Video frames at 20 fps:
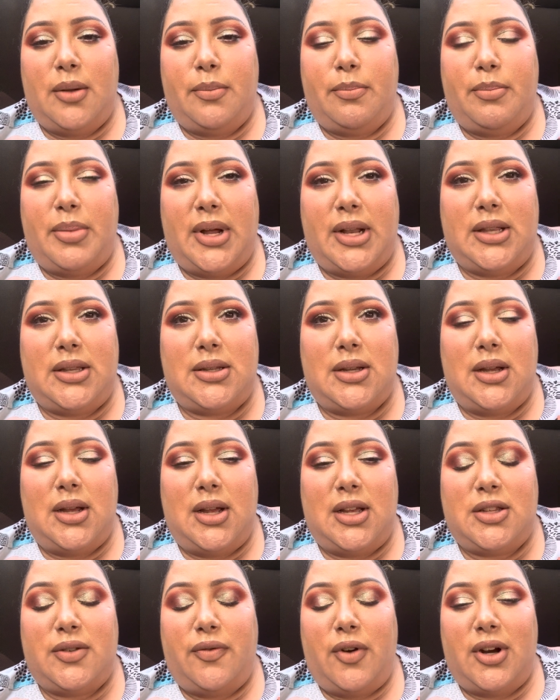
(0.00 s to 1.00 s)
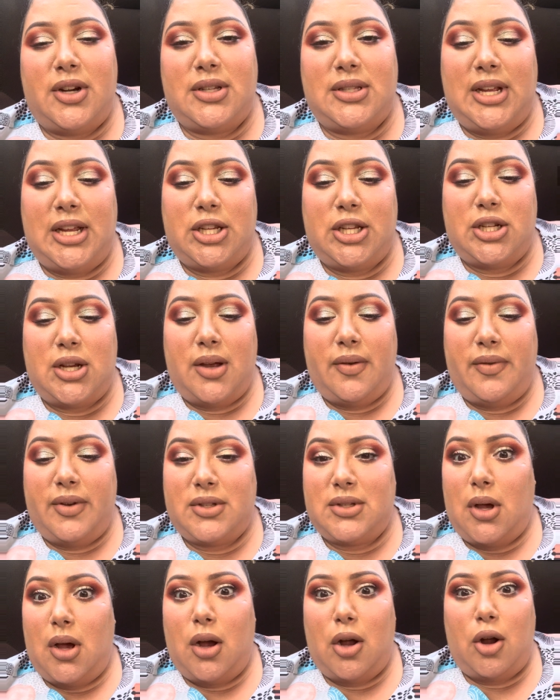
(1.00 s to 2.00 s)
But as far as CHF,
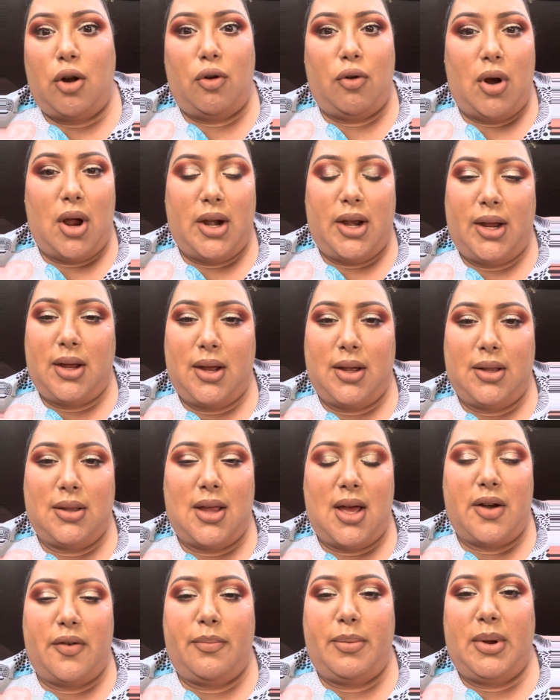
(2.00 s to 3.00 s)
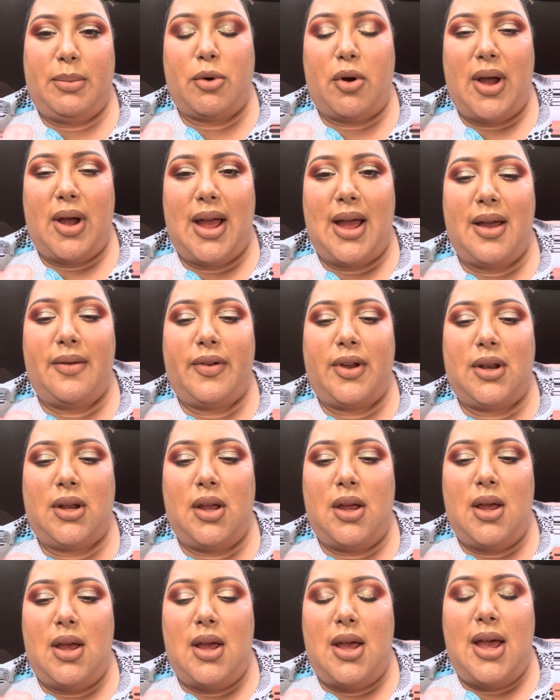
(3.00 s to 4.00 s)
it's chronic. A lot of people have it.
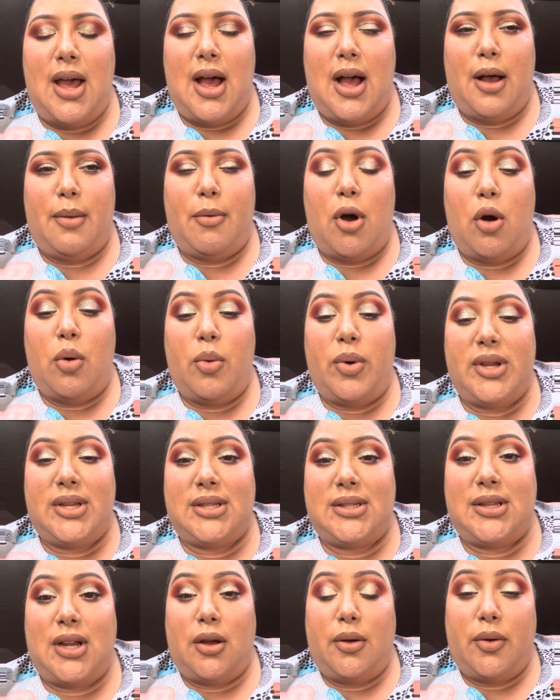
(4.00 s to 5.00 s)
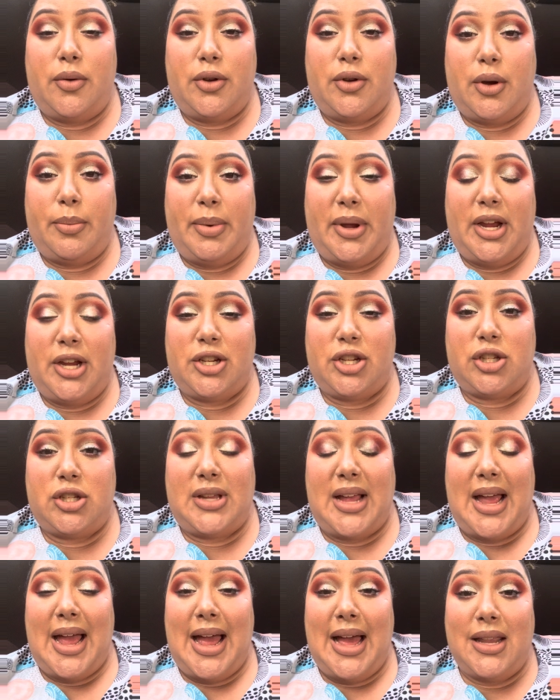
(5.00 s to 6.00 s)
Always tell your patients
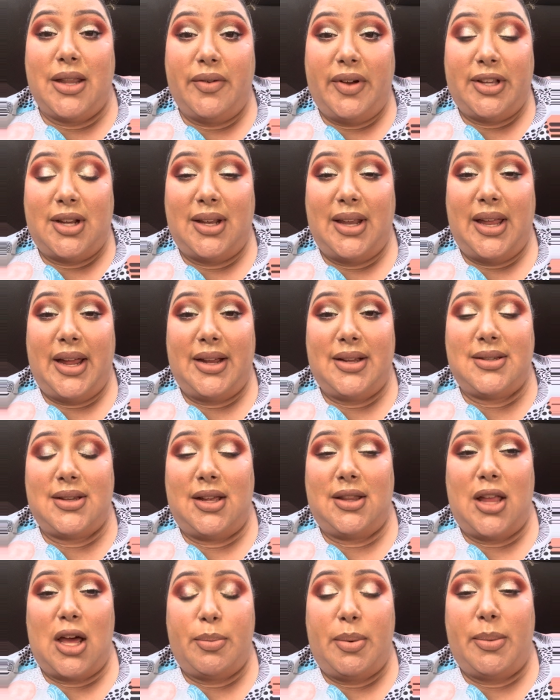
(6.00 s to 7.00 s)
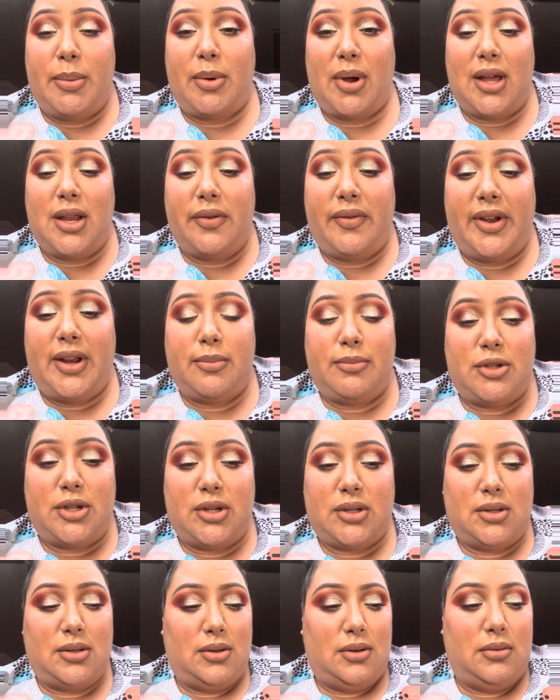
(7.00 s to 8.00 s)
to elevate the legs. A lot of people elevate them
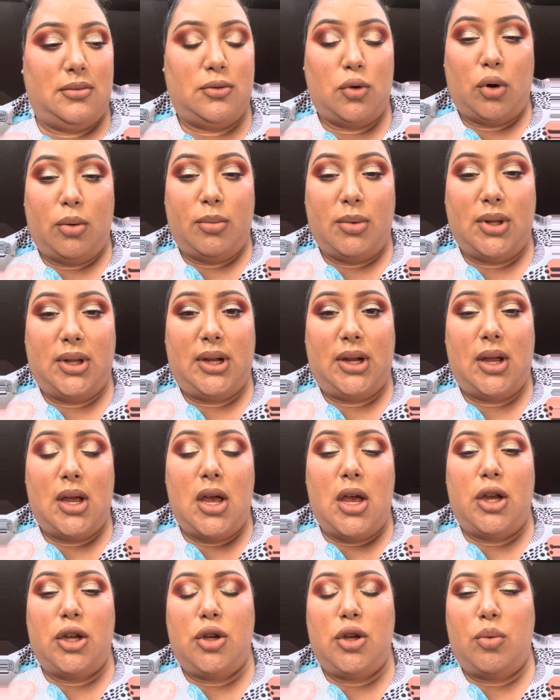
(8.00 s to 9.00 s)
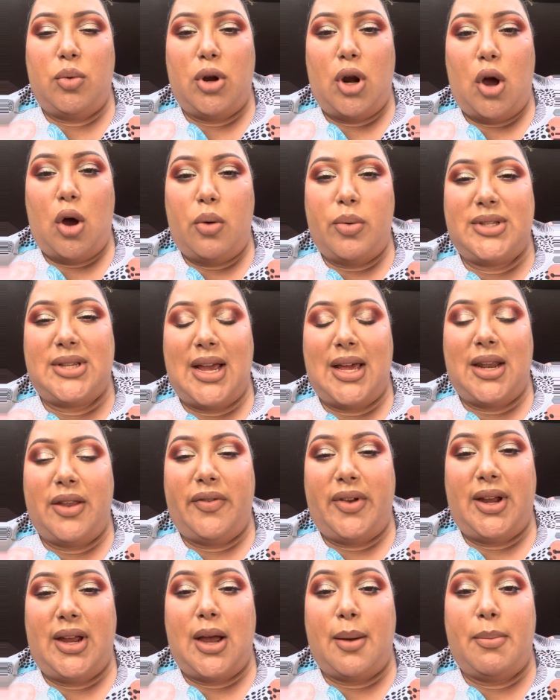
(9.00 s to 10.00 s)
just normally. You want to always
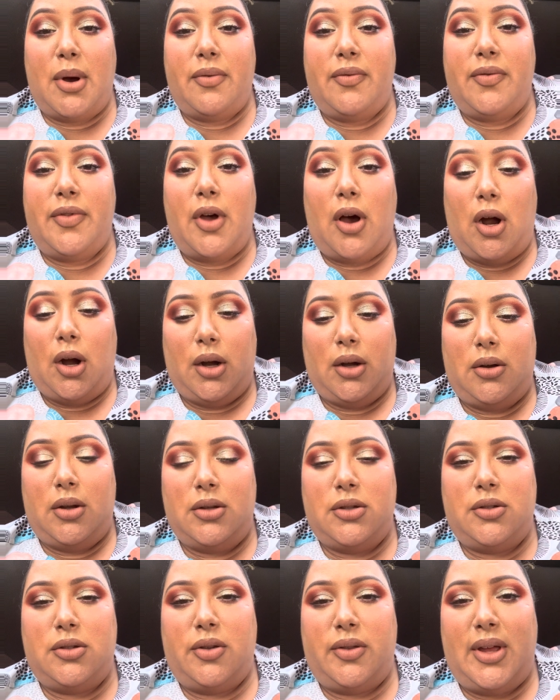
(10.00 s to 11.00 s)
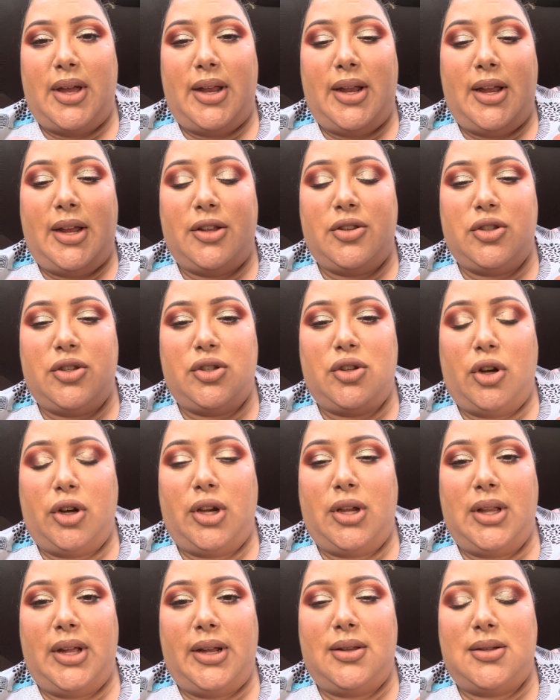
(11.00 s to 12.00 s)
elevate above the heart so that it can
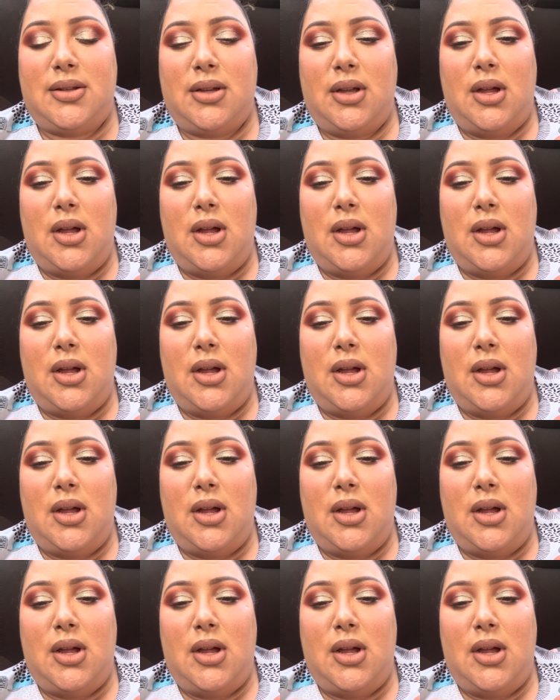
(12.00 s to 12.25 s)
circulate